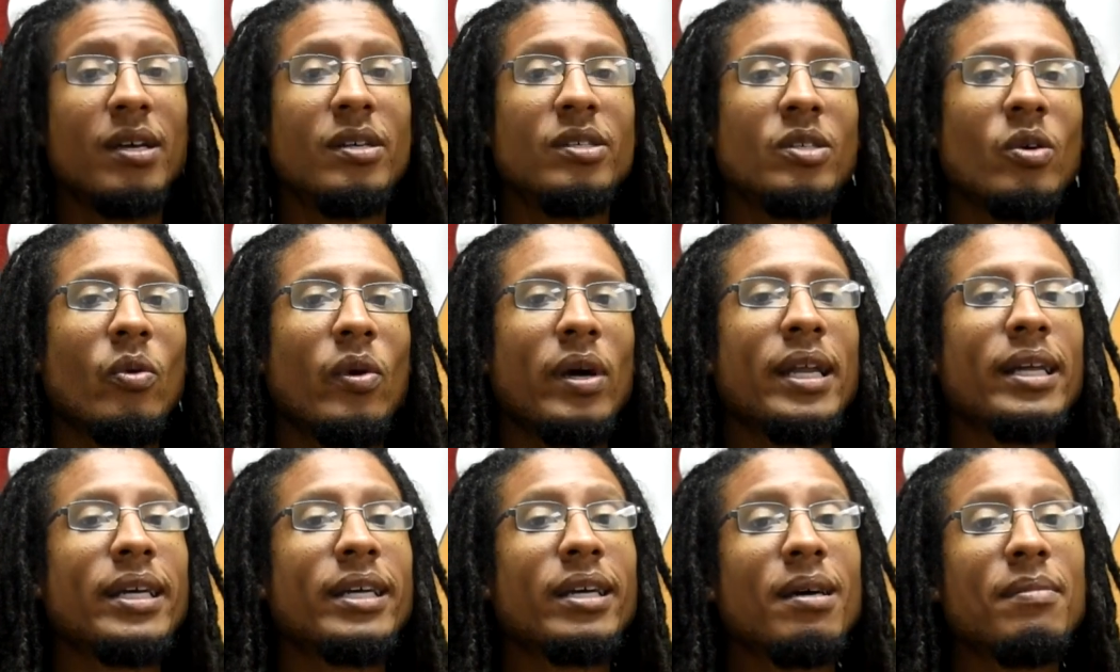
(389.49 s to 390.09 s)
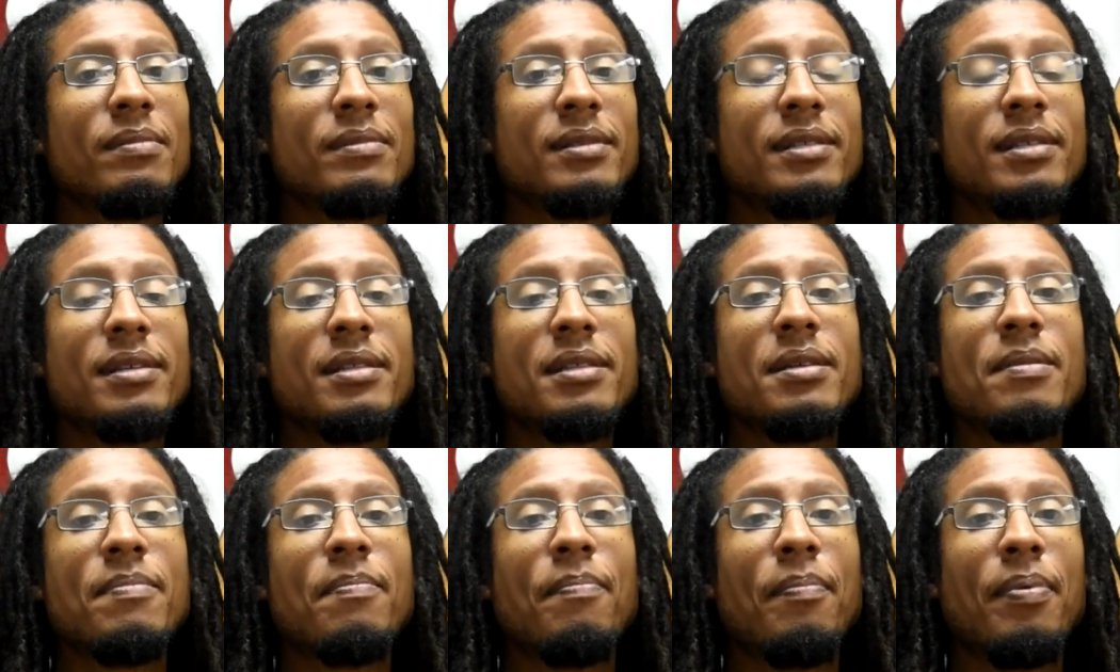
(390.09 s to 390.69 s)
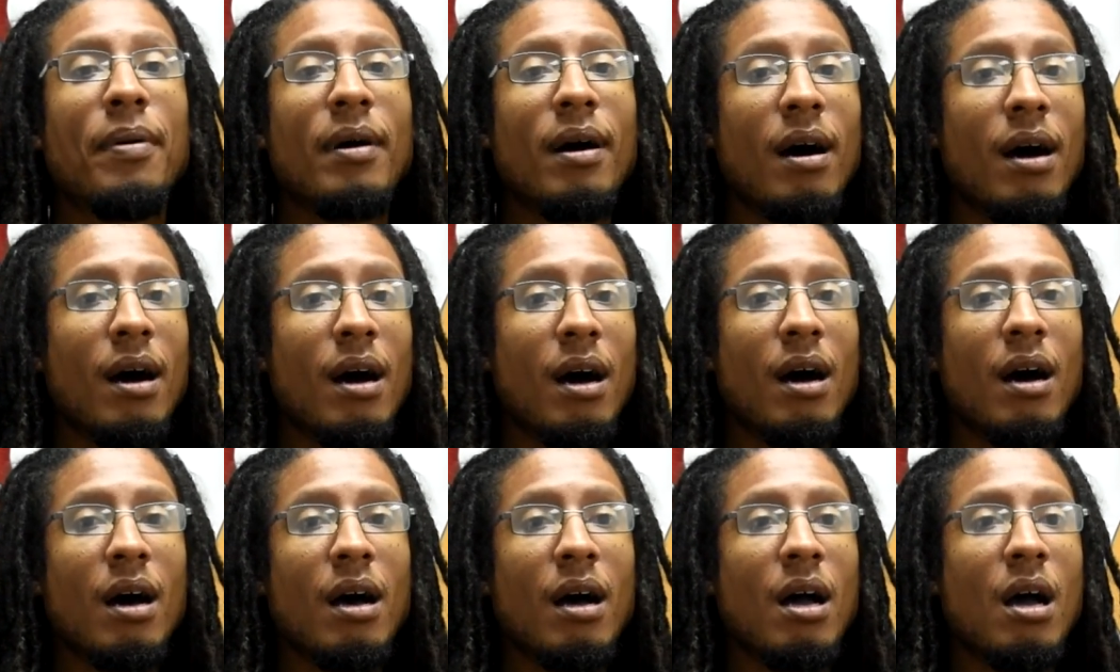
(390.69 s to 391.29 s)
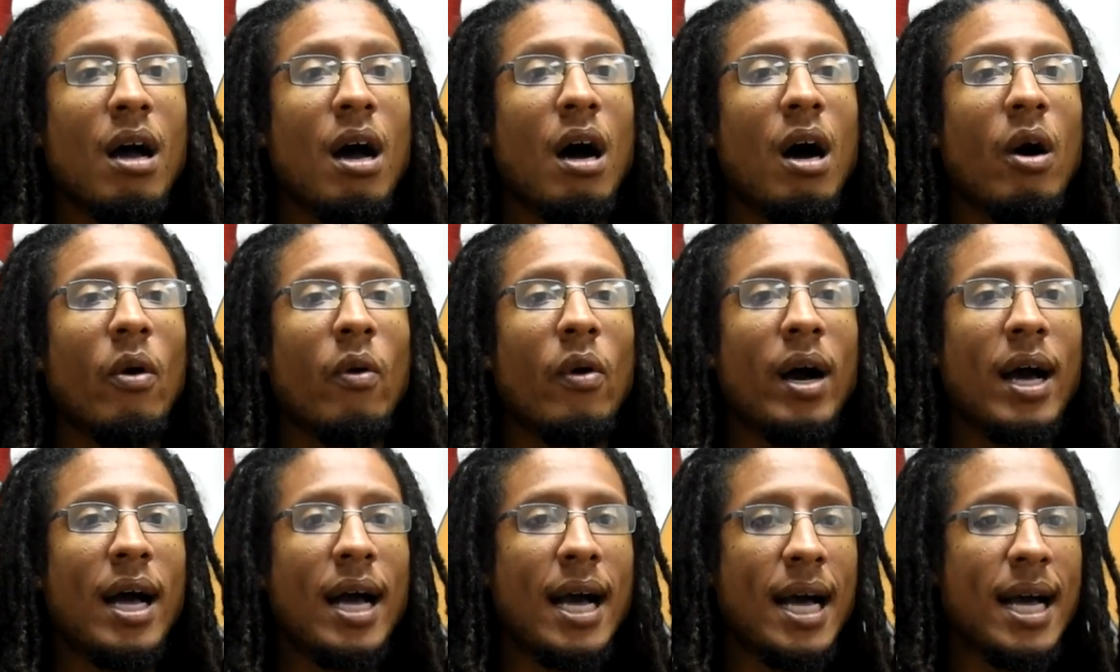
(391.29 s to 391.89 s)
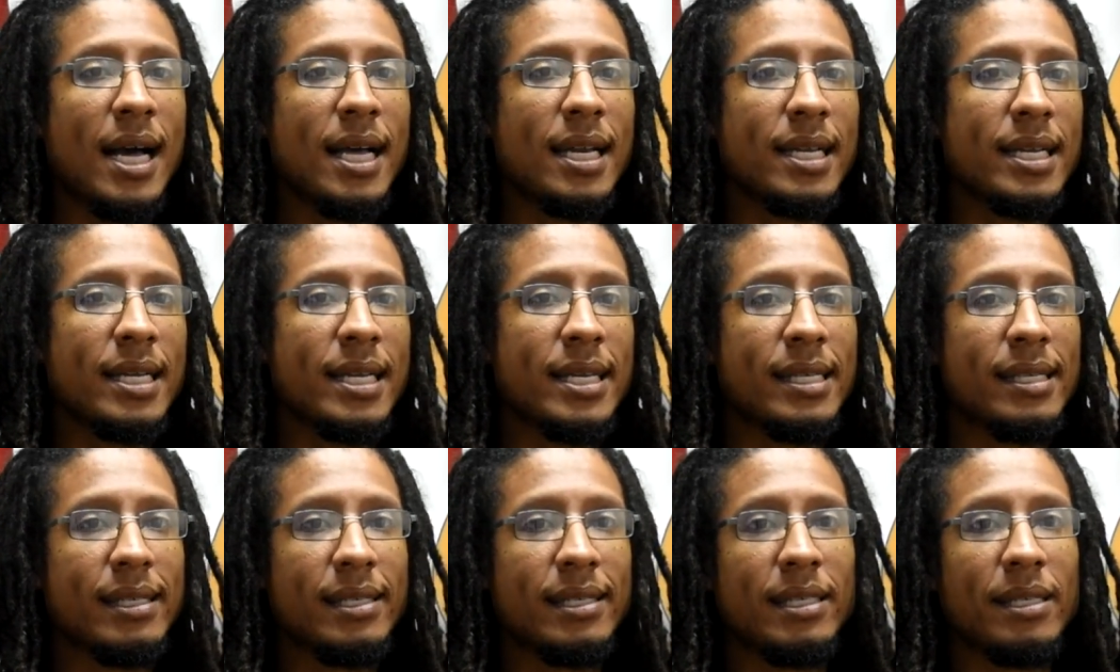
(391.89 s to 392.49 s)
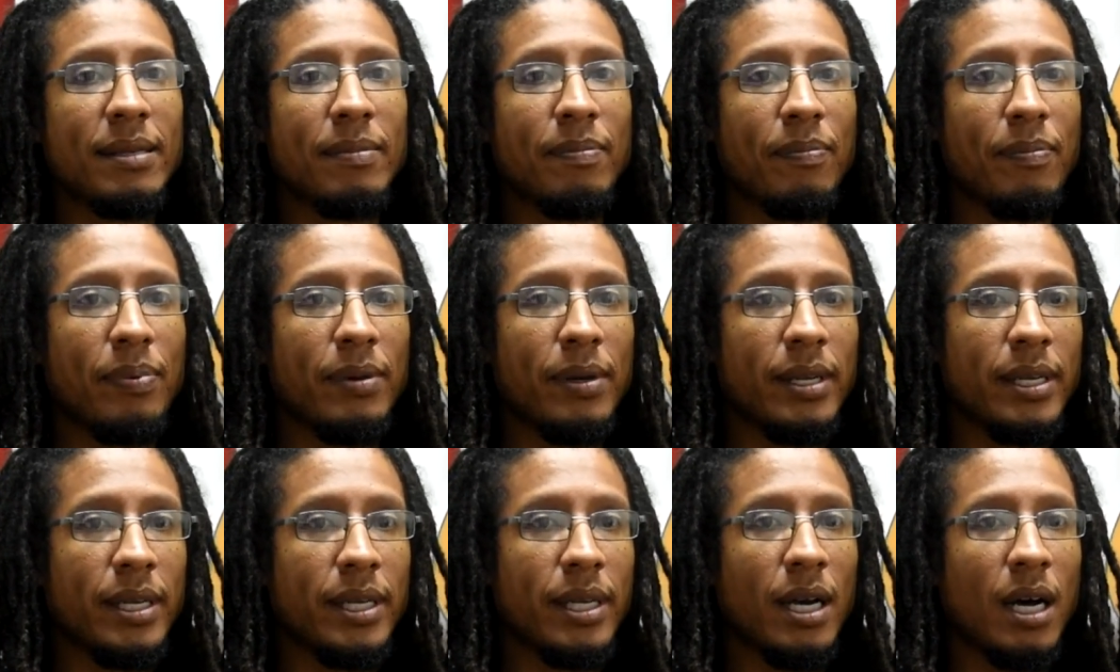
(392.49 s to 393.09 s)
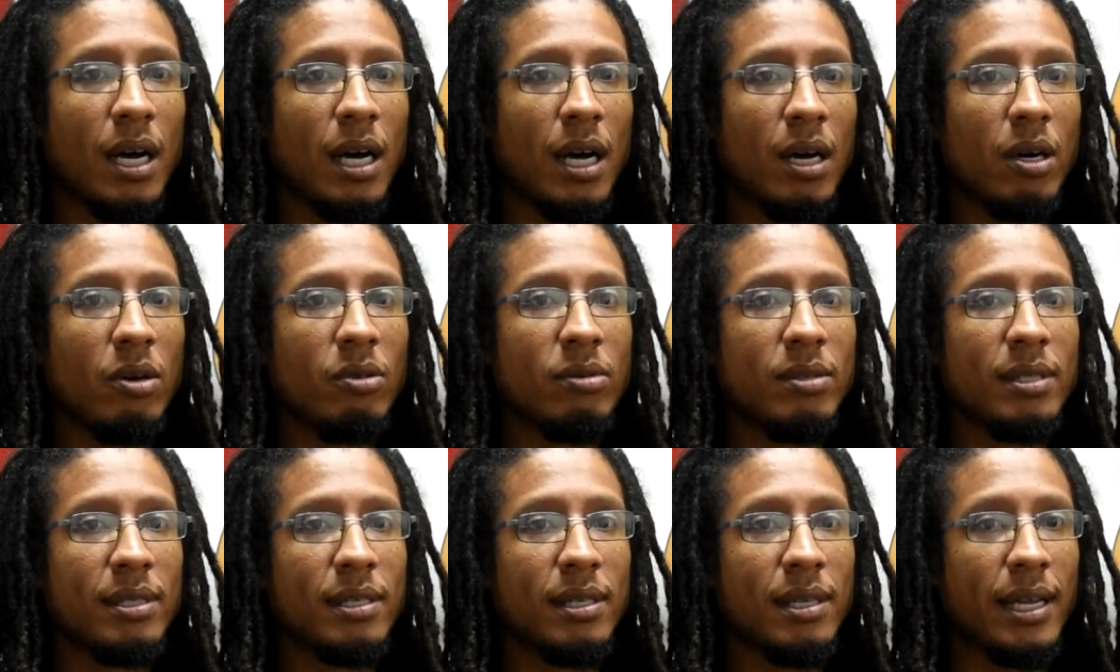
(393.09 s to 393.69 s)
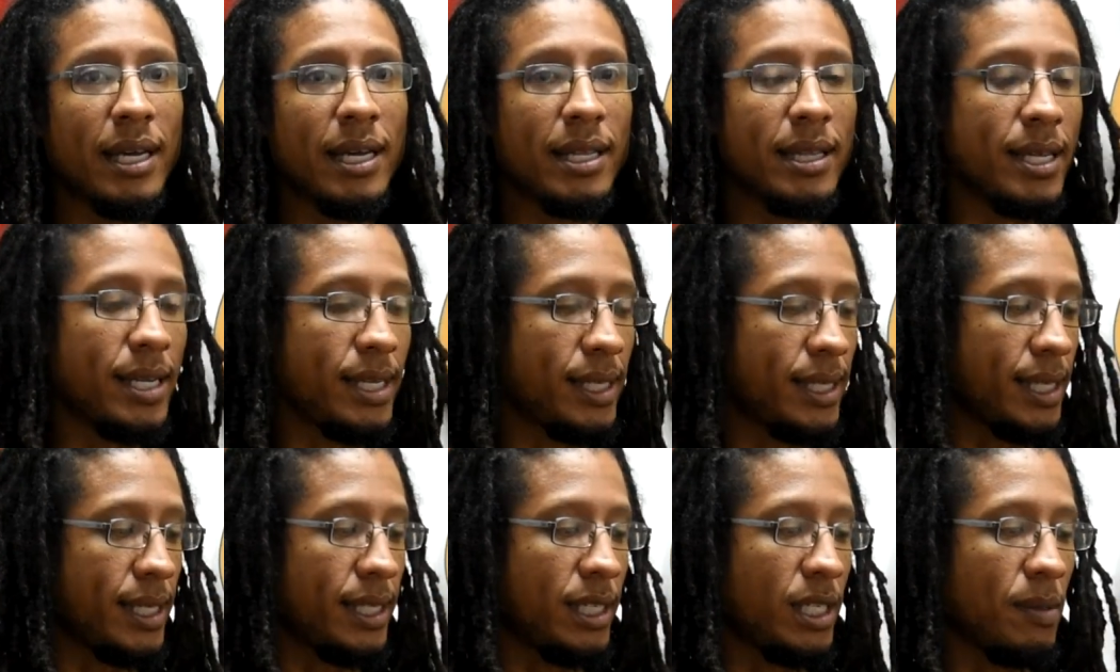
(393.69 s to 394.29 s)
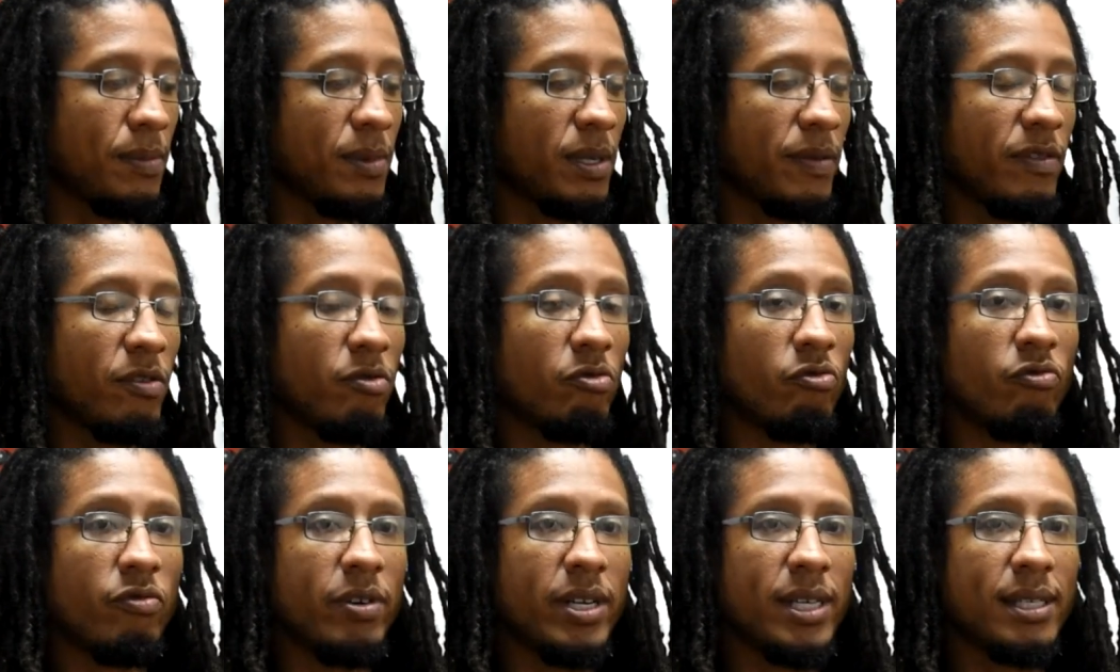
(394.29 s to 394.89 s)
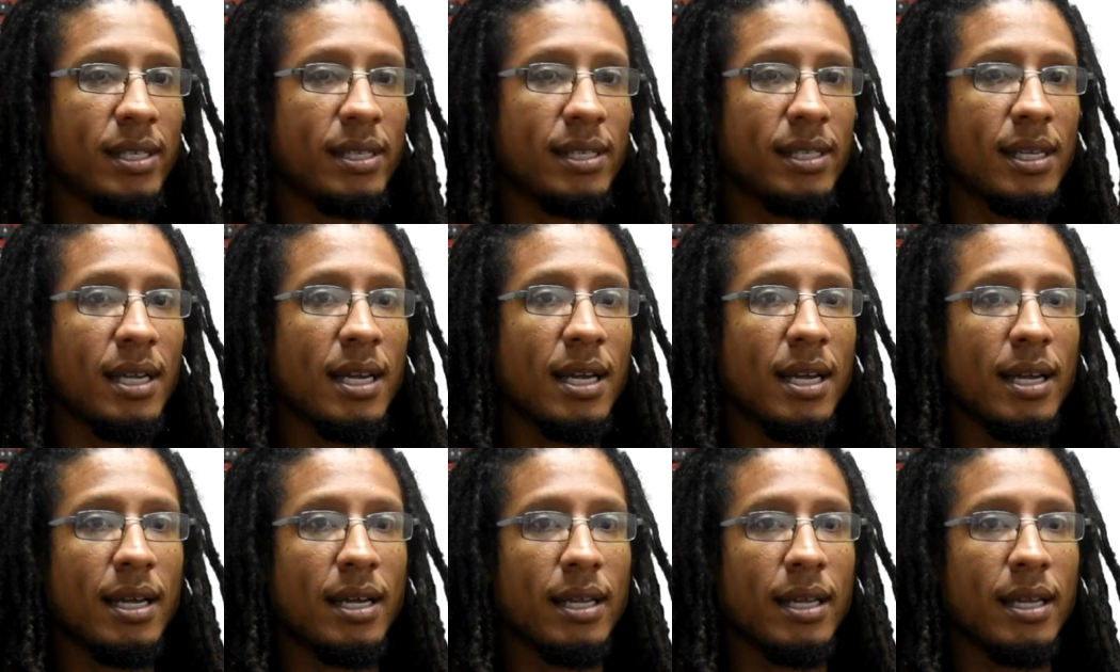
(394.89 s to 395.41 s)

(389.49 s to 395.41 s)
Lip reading: So when it comes to the bar, our hand is simply out like this in terms of the wrist.